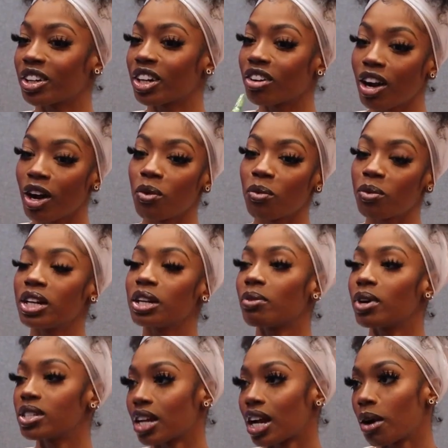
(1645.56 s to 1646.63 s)
figure out what
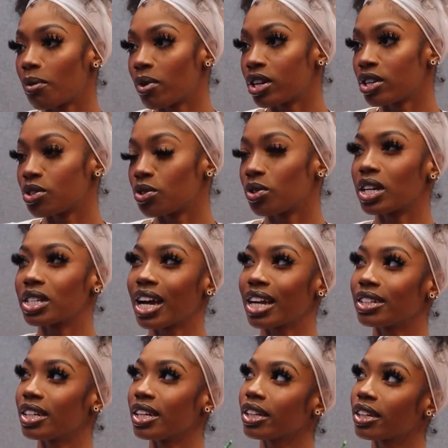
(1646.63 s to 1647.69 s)
it was that I wanted to do, because
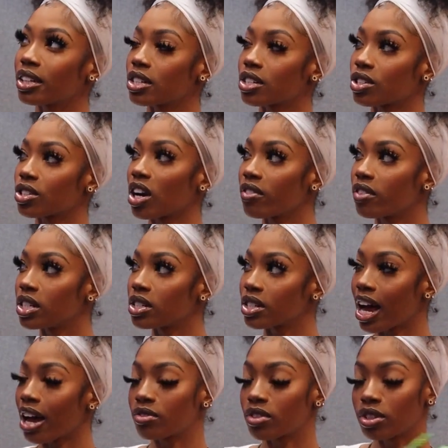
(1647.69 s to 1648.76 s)
I didn't get
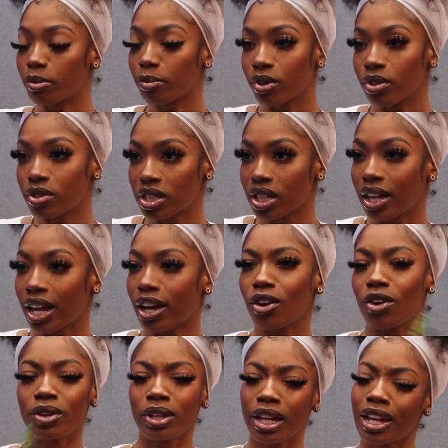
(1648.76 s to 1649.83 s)
discouraged after the bullshit,
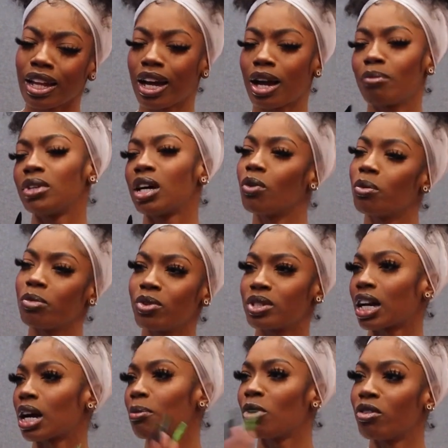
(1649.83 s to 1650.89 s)
like, oh yeah, like, I'm done with
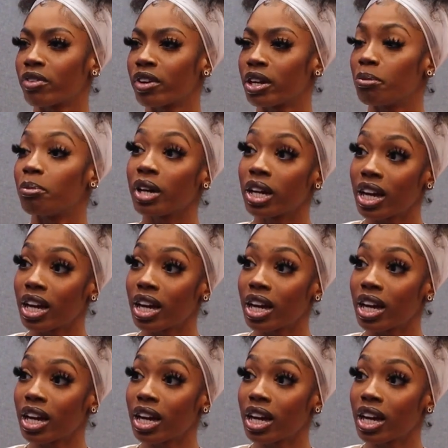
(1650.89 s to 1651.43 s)
music, I'm over it.